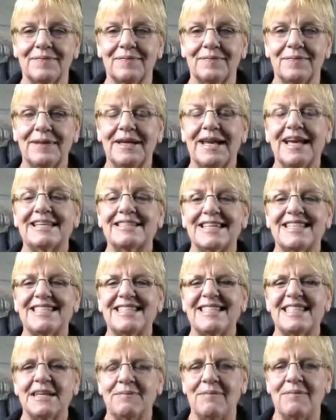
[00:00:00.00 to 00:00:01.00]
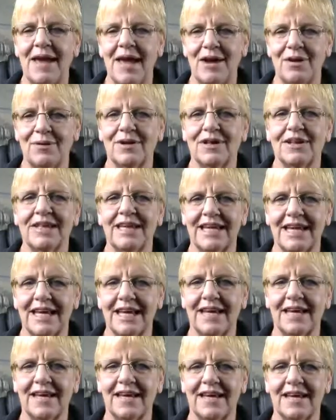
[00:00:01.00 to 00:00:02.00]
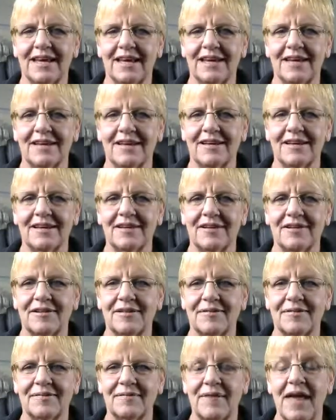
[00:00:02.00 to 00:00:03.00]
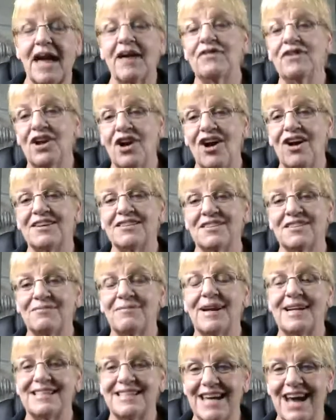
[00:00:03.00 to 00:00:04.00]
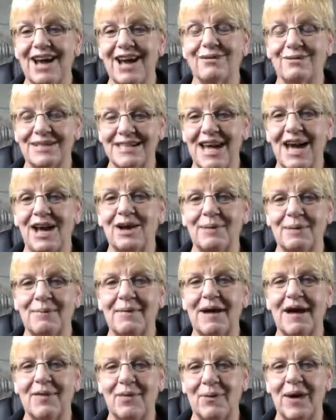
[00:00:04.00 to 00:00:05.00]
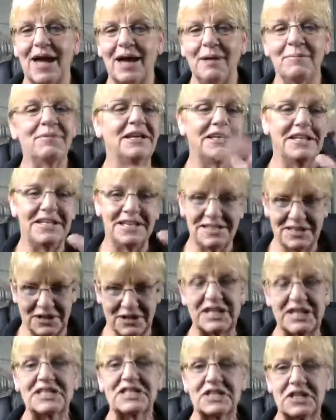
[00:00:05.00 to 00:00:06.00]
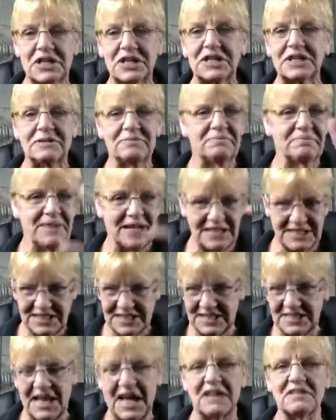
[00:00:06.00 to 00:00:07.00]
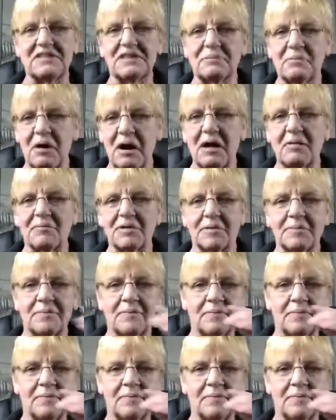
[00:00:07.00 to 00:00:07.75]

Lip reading: because I see Mayo Clinic at the cost of my entire retirement, by the way, but it's good. That's not the problem.